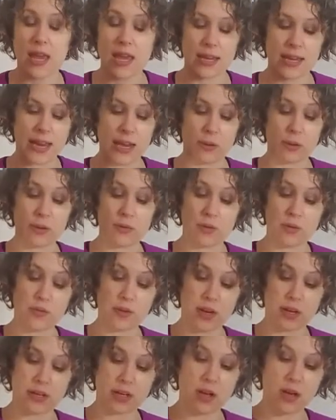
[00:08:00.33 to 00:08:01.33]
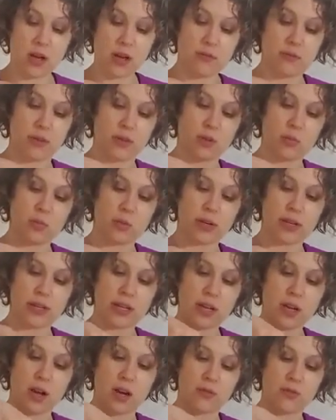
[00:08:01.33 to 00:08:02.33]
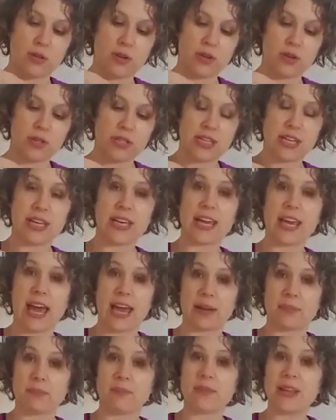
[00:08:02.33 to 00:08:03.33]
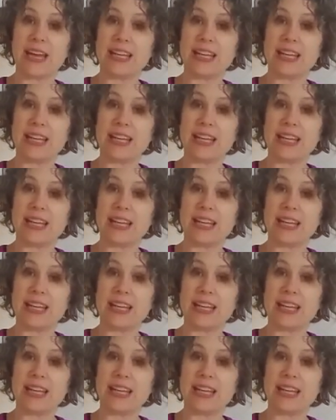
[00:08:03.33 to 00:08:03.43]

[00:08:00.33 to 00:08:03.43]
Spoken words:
Now, if you've got a cover, we're going to cover your tea again